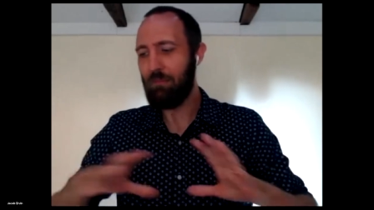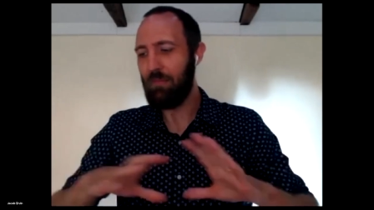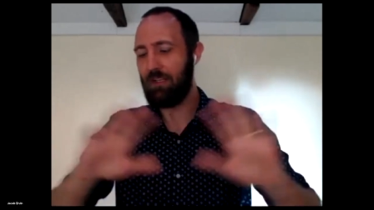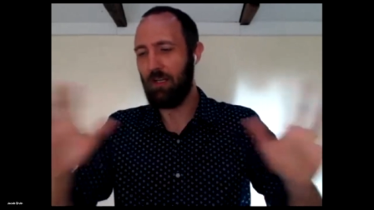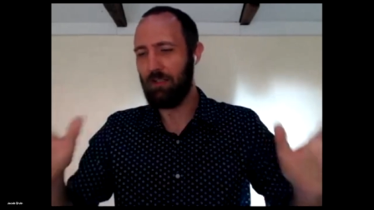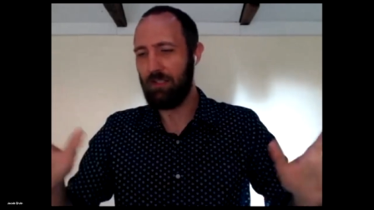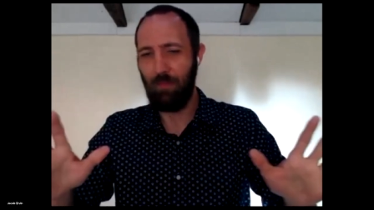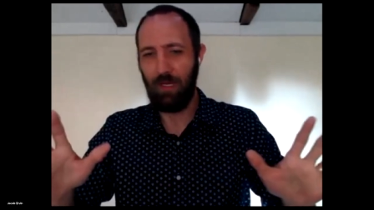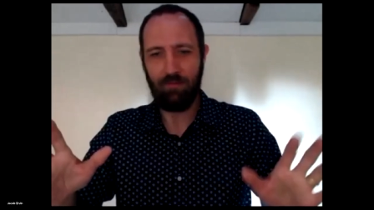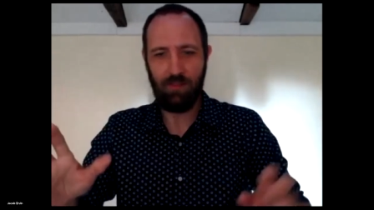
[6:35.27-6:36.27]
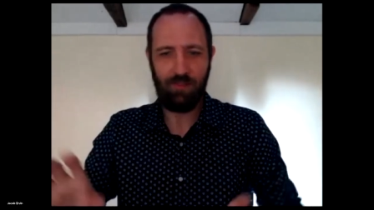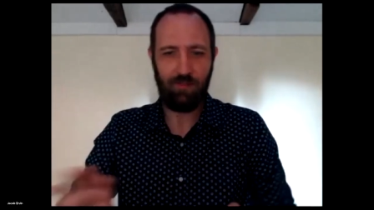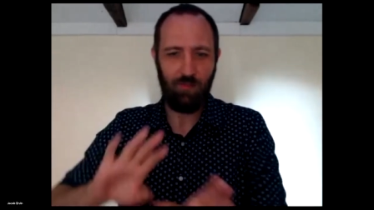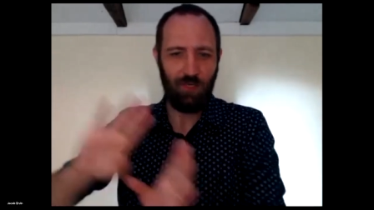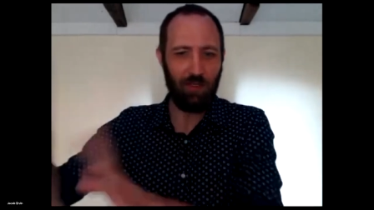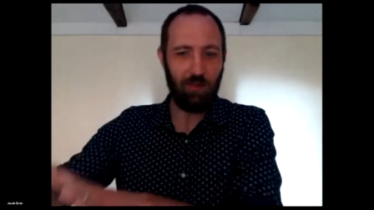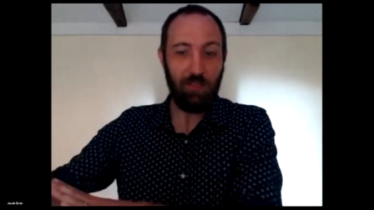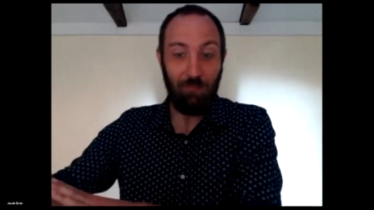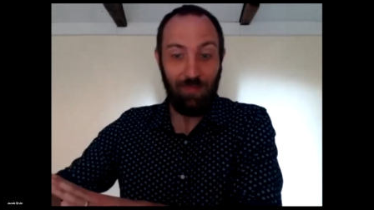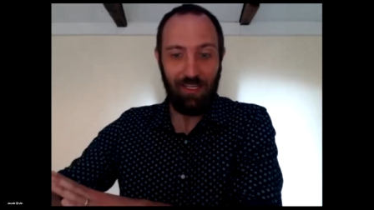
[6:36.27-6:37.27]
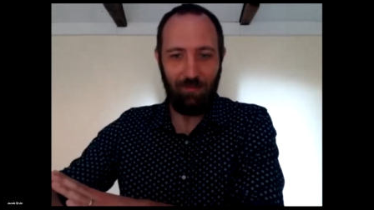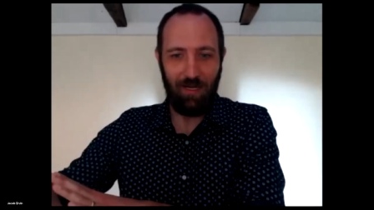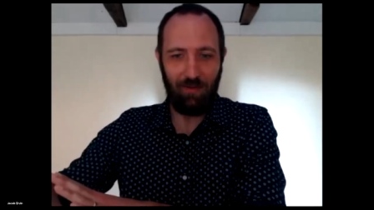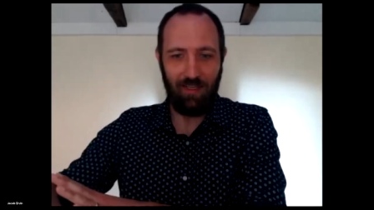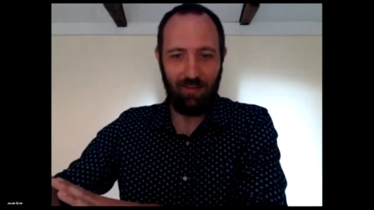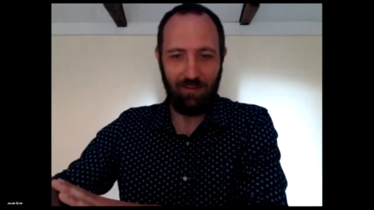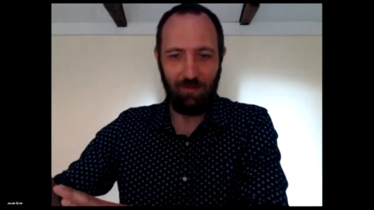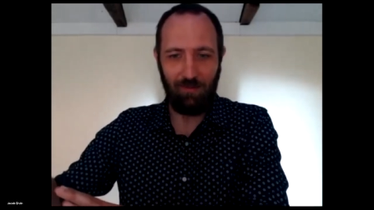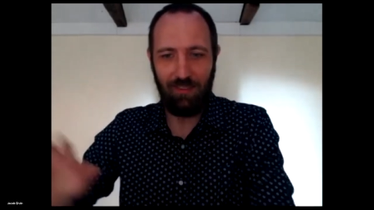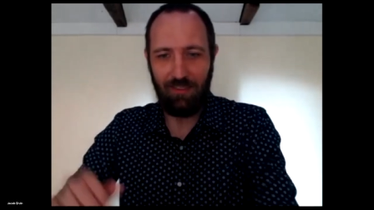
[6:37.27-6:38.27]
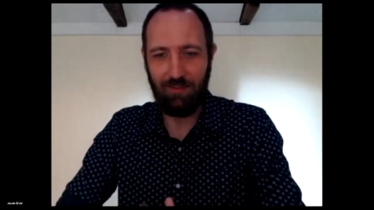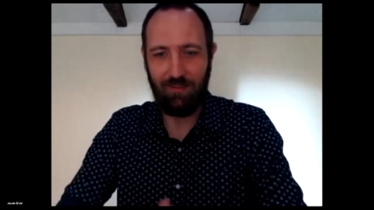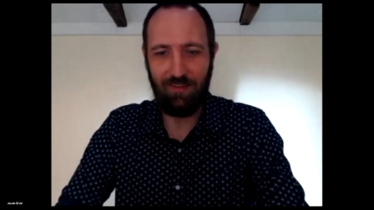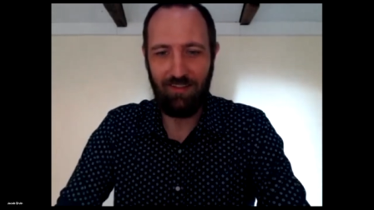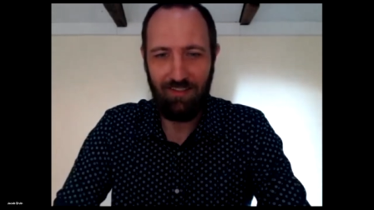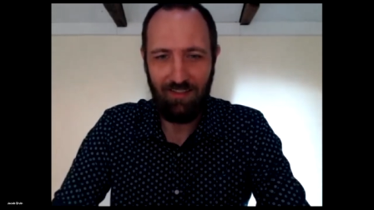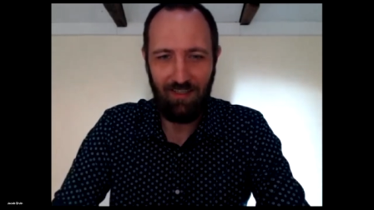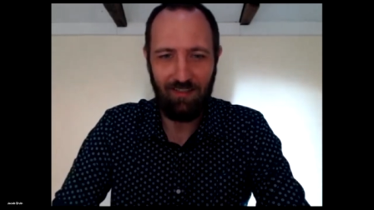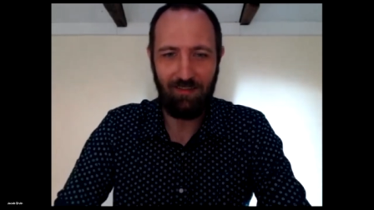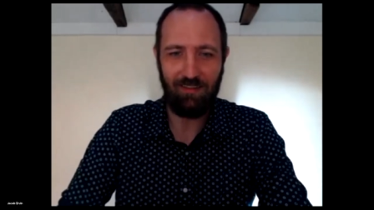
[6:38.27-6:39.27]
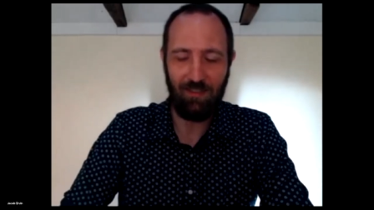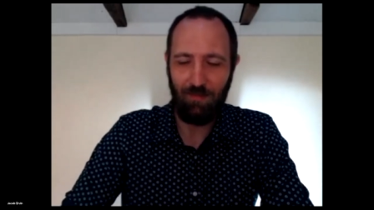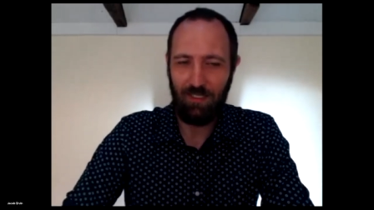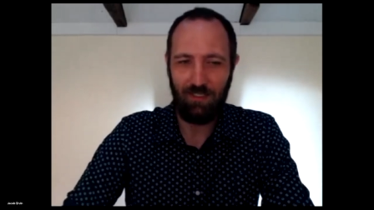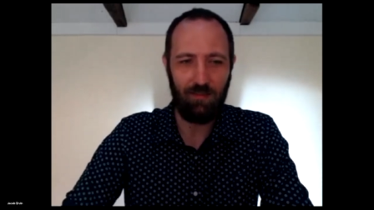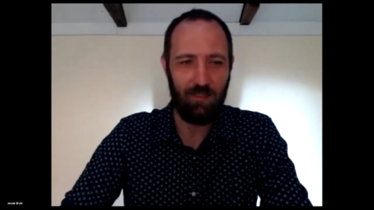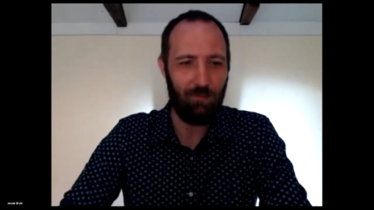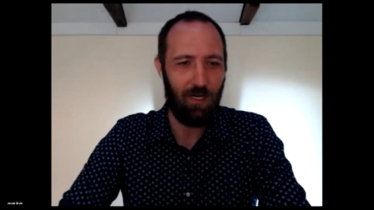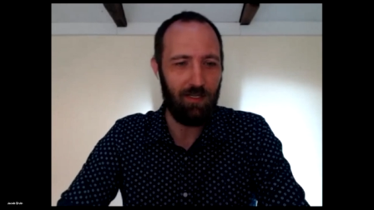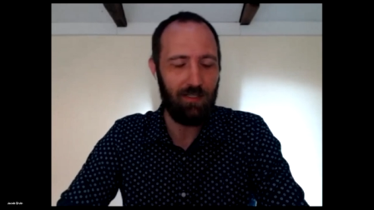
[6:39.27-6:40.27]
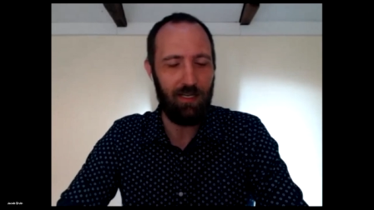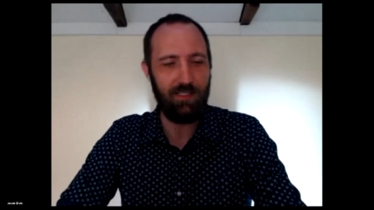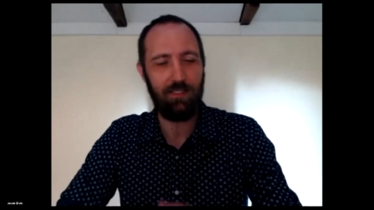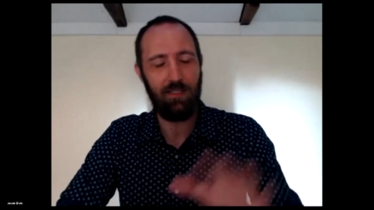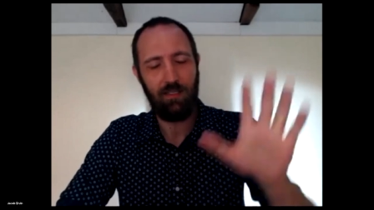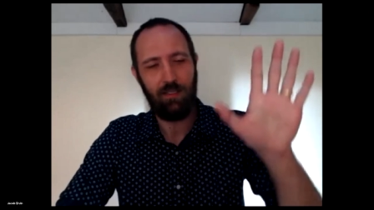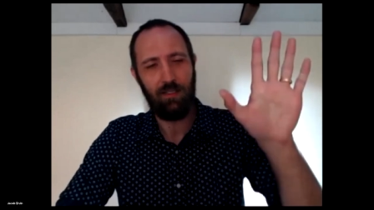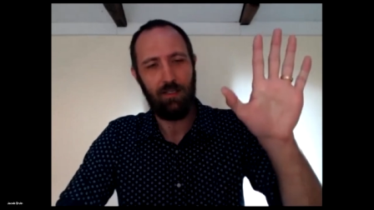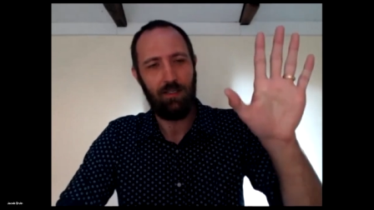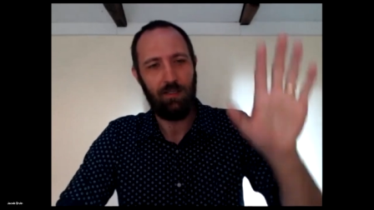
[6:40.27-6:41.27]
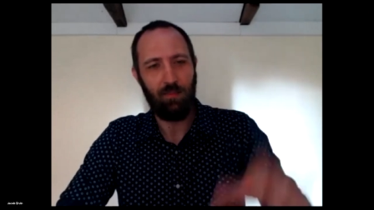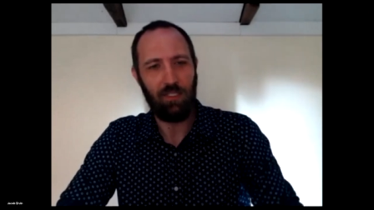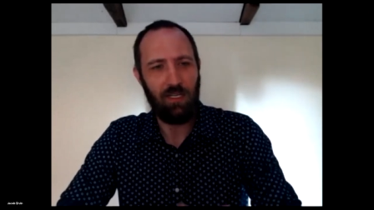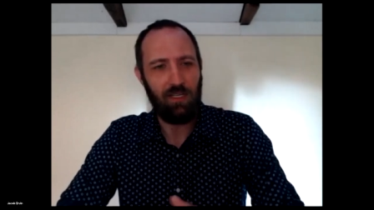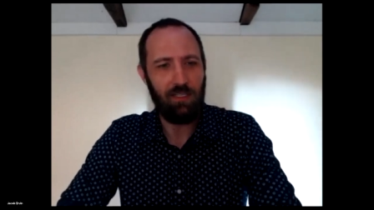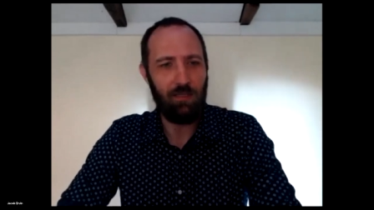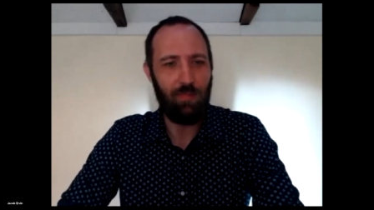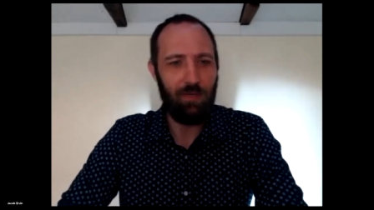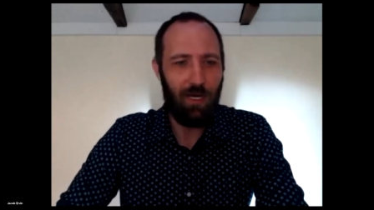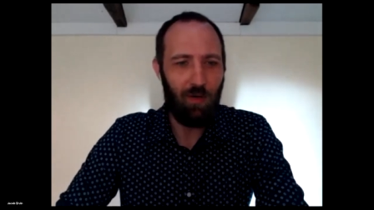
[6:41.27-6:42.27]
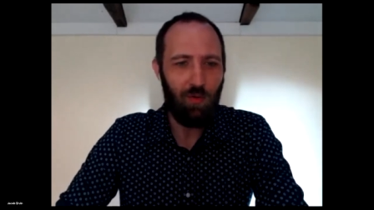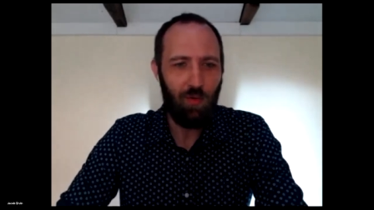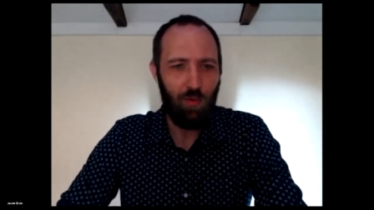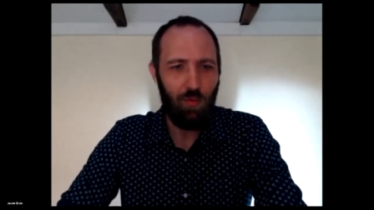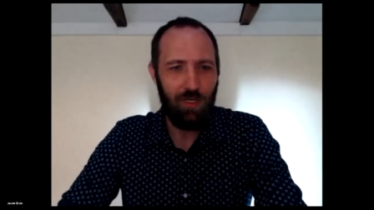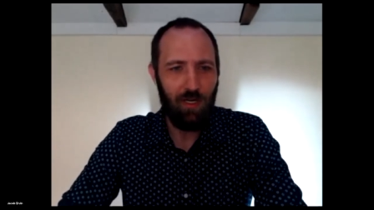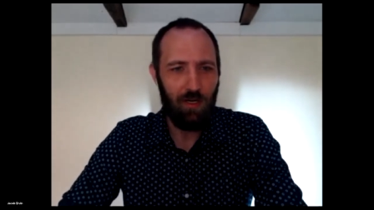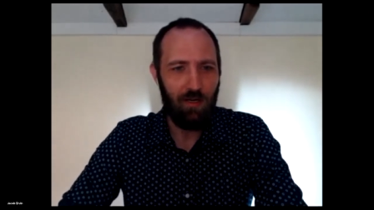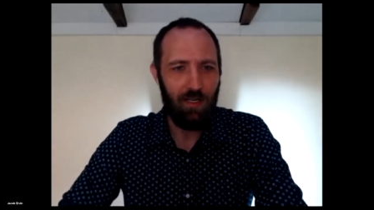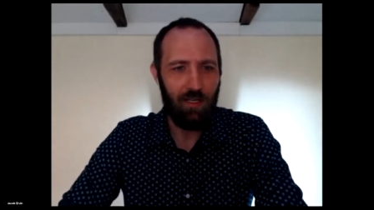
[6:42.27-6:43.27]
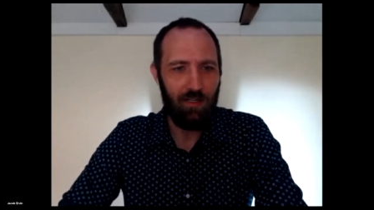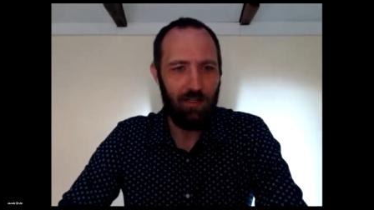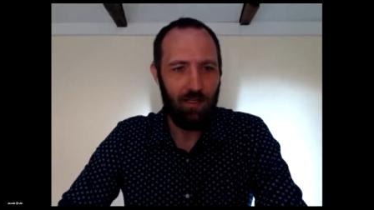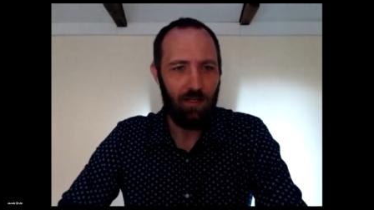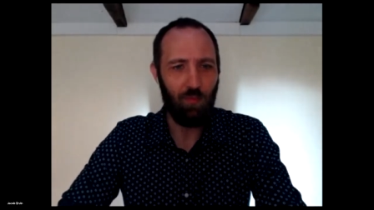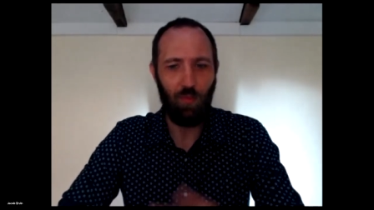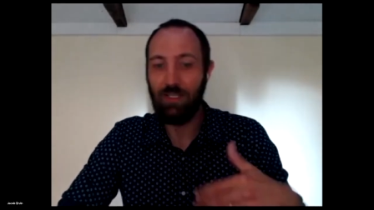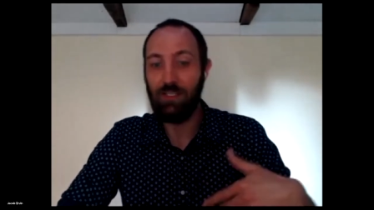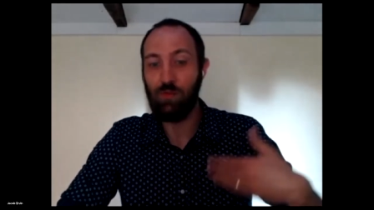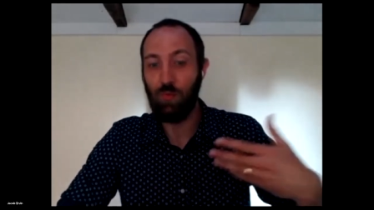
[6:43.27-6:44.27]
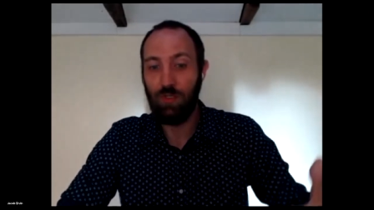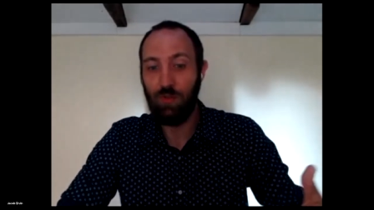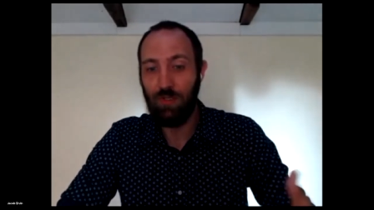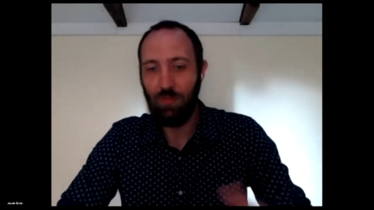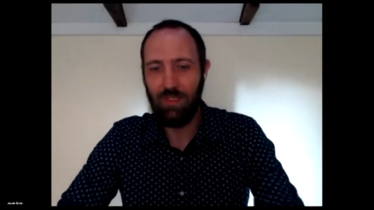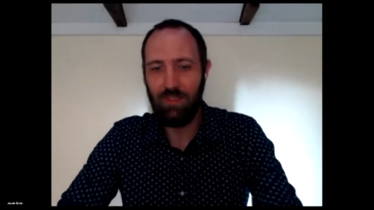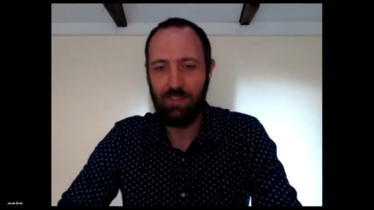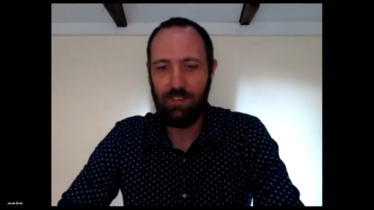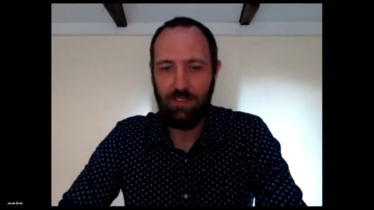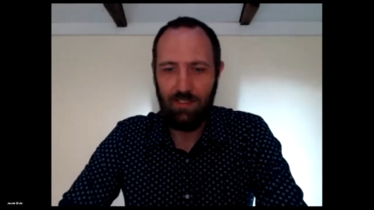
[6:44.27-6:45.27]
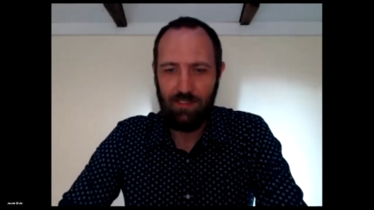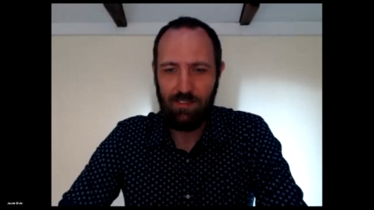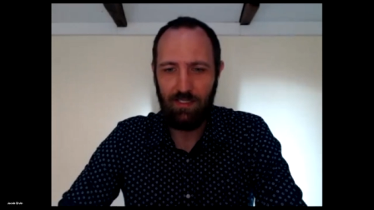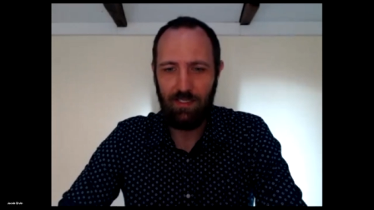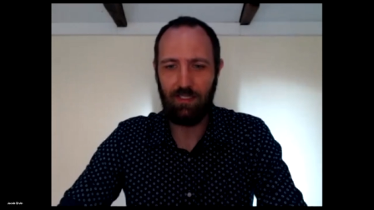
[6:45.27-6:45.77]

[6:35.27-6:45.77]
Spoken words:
going to call it the metaverse. We can complain about that a little bit later in the podcast. But I'll talk a little bit about who we are and what it is we're doing within this